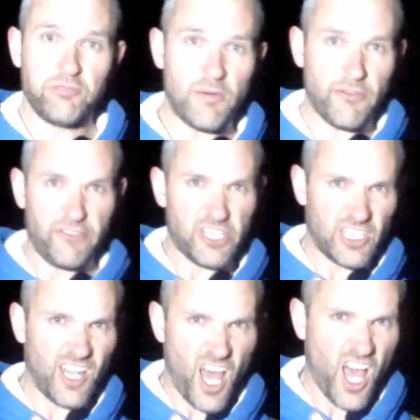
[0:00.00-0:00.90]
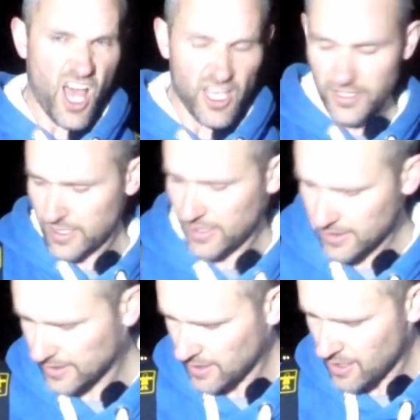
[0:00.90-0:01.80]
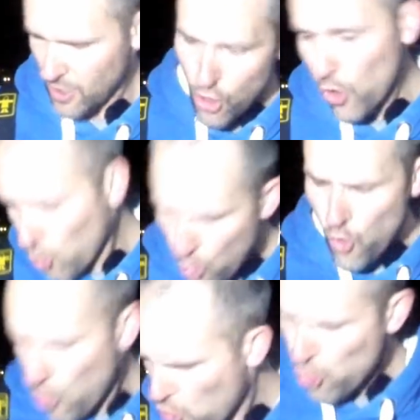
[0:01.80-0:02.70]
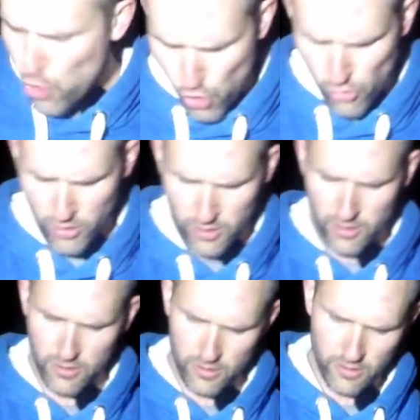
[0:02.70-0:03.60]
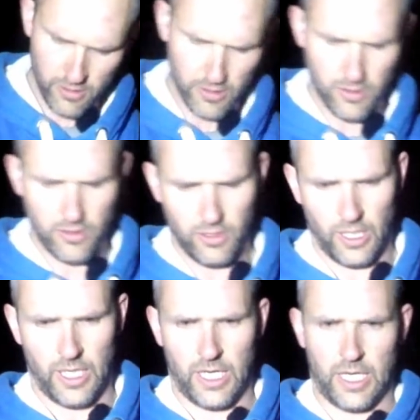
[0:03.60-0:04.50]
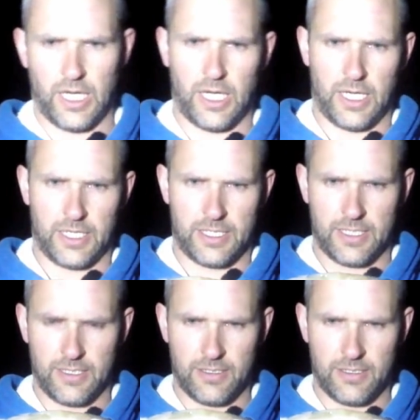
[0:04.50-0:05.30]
a proper fish at last. Woo woo. Yes.